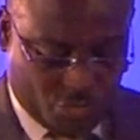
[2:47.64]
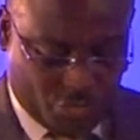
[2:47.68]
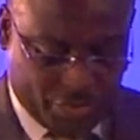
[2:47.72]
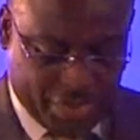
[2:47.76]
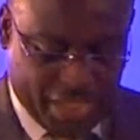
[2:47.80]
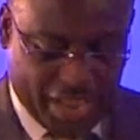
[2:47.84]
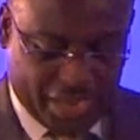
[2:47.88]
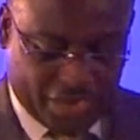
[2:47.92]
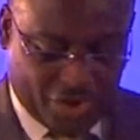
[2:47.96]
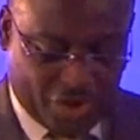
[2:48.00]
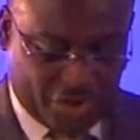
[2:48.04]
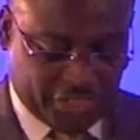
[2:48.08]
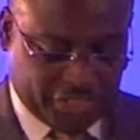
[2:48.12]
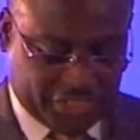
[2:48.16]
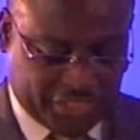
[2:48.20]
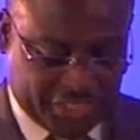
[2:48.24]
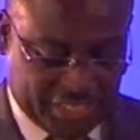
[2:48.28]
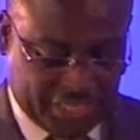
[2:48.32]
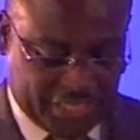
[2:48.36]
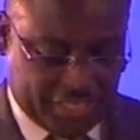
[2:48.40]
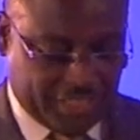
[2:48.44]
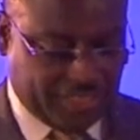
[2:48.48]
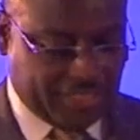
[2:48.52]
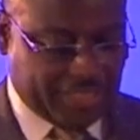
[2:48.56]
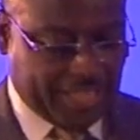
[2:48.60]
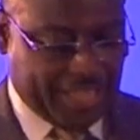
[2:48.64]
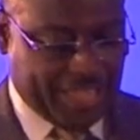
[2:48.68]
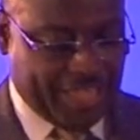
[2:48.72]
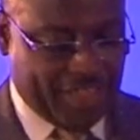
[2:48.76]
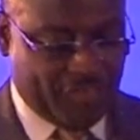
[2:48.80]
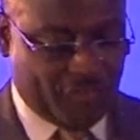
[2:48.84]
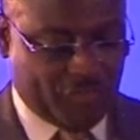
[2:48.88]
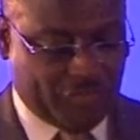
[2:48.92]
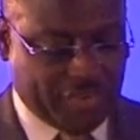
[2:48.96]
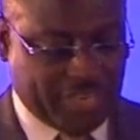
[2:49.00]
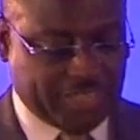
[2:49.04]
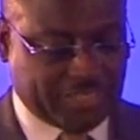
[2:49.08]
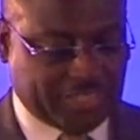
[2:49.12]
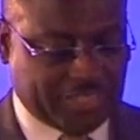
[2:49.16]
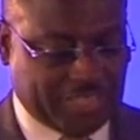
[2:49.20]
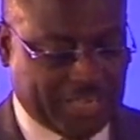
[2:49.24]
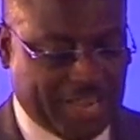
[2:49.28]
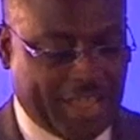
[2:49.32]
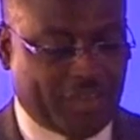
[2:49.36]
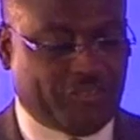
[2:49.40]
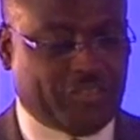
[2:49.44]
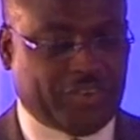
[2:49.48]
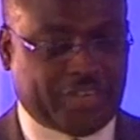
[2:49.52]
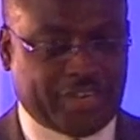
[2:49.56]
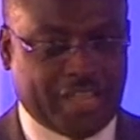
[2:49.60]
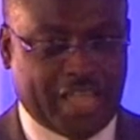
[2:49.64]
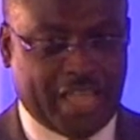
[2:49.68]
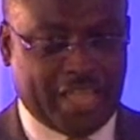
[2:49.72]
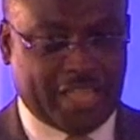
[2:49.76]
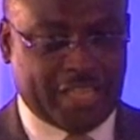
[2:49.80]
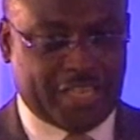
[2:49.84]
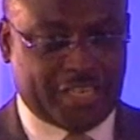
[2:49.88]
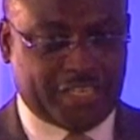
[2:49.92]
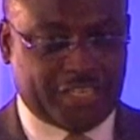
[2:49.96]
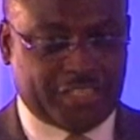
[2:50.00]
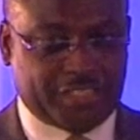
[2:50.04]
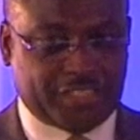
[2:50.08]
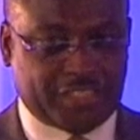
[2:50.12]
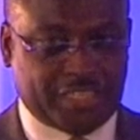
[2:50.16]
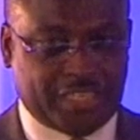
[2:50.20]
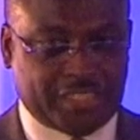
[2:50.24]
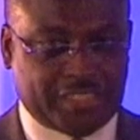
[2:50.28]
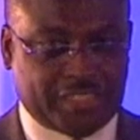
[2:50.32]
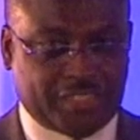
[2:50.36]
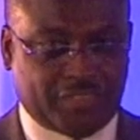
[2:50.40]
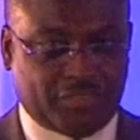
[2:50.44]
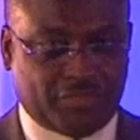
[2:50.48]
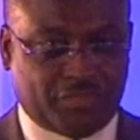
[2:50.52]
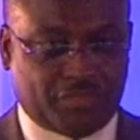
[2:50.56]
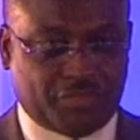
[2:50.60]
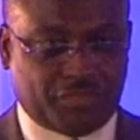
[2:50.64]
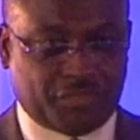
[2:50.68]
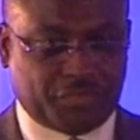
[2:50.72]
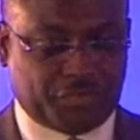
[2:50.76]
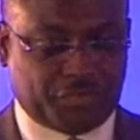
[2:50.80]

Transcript: we are launching the Invest in Africa initiative.